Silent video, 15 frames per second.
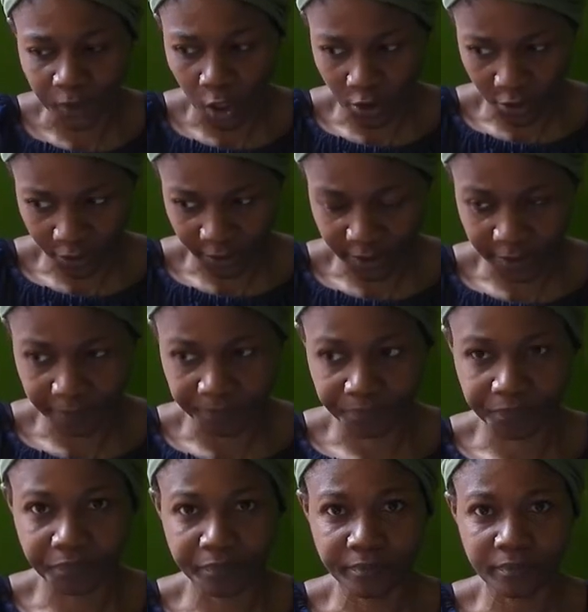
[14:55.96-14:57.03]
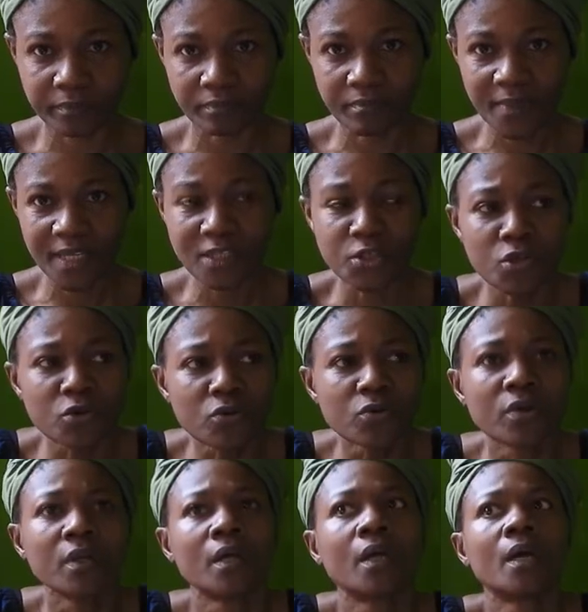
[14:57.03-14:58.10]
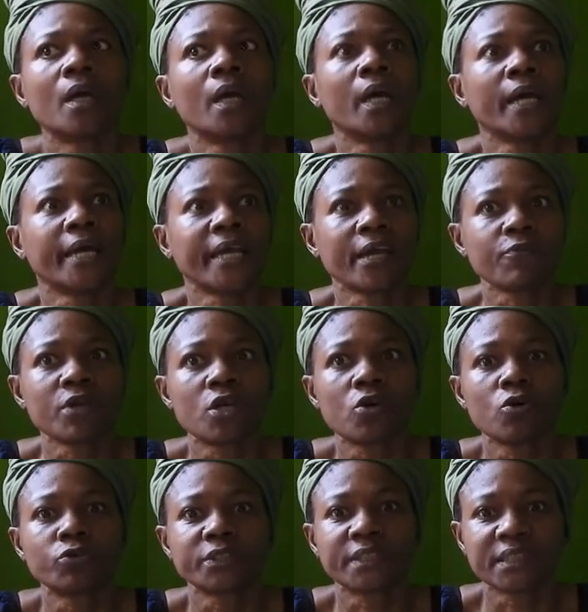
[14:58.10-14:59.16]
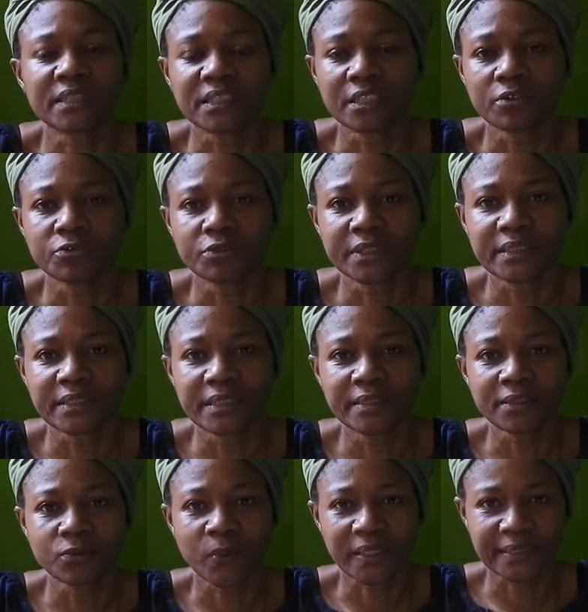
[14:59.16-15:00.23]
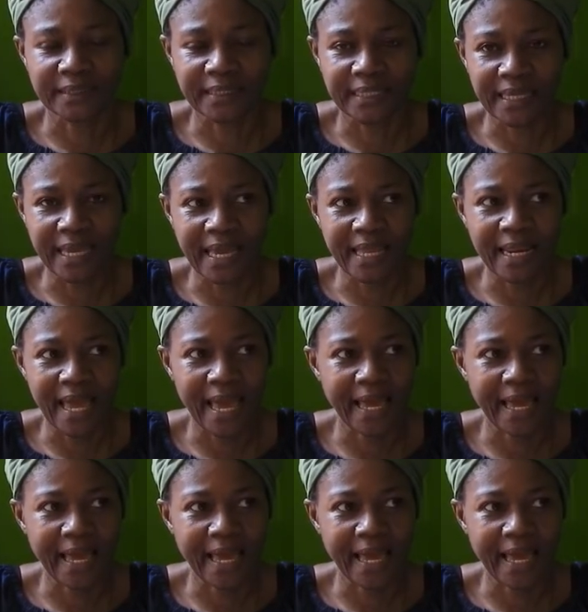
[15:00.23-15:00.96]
Earth. So, here we go, season greetings once again.